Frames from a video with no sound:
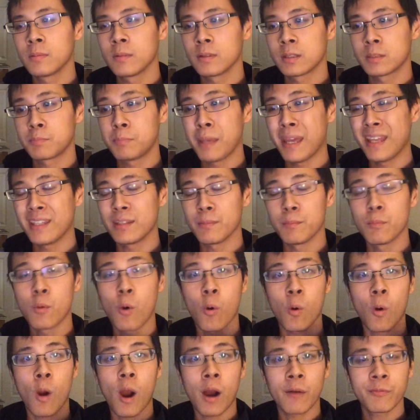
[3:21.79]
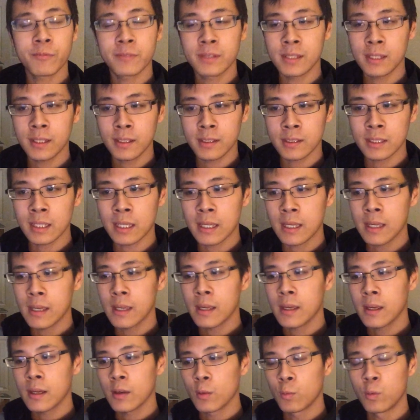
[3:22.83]
spend more often,
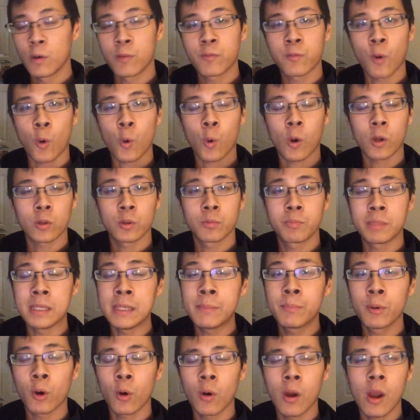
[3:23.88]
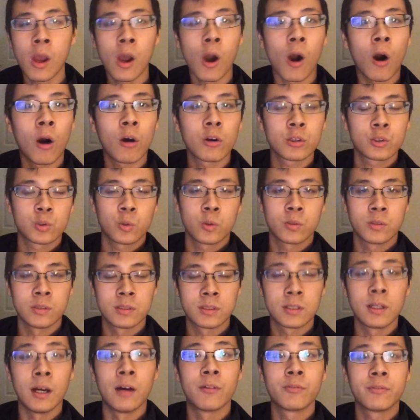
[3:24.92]
refer other people, all sorts of
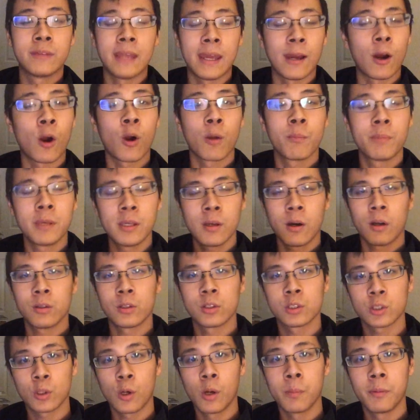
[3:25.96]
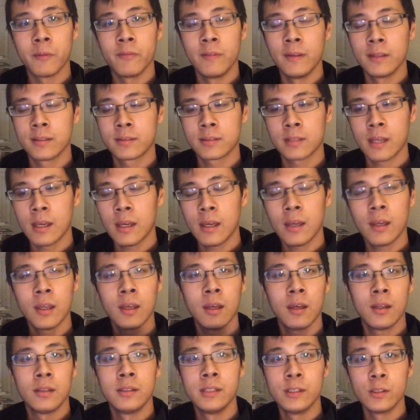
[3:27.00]
stuff that are beyond the scope of this
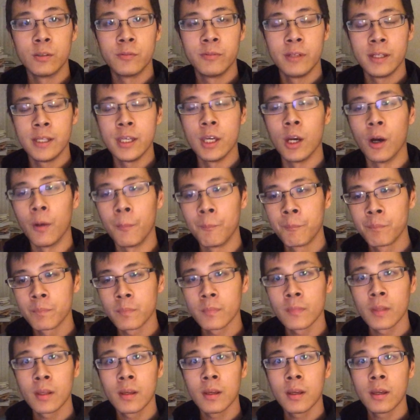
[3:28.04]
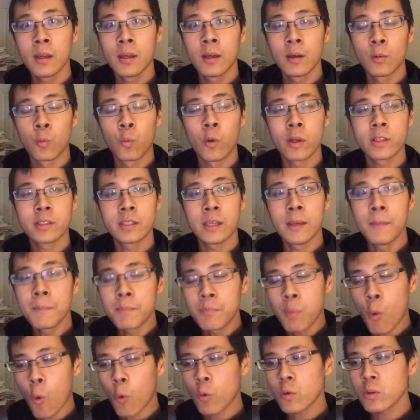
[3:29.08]
little video. What's
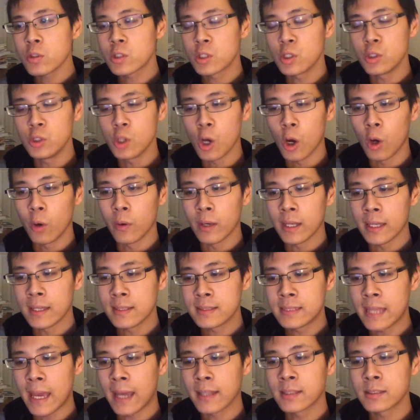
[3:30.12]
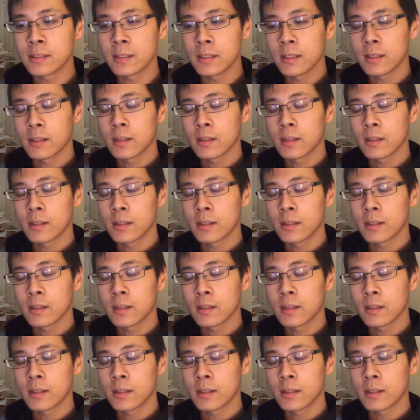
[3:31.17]
important to know is that